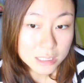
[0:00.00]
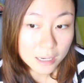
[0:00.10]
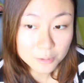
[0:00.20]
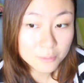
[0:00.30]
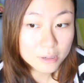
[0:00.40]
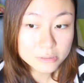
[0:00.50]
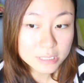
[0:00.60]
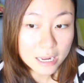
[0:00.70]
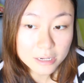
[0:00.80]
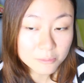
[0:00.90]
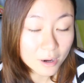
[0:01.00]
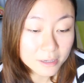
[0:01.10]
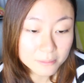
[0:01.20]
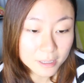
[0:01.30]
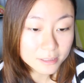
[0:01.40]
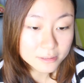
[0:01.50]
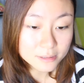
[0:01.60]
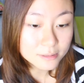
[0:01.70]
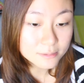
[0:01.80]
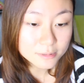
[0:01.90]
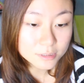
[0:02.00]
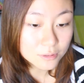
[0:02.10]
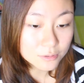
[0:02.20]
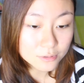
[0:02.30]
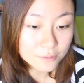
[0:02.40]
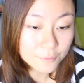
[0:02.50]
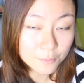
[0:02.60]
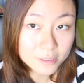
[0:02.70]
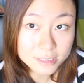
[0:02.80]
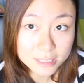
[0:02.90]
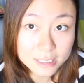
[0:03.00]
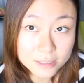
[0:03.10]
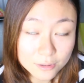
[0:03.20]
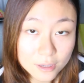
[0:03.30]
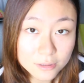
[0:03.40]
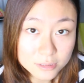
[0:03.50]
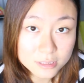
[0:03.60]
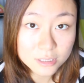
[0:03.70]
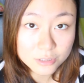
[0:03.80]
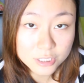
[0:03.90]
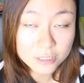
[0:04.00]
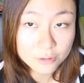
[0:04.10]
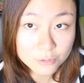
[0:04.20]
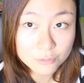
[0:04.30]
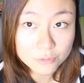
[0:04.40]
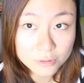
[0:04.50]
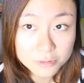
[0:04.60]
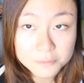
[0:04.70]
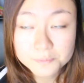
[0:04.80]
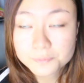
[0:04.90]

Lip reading: I don't want to scare anyone. But so if you want to see it, you can search it on Google.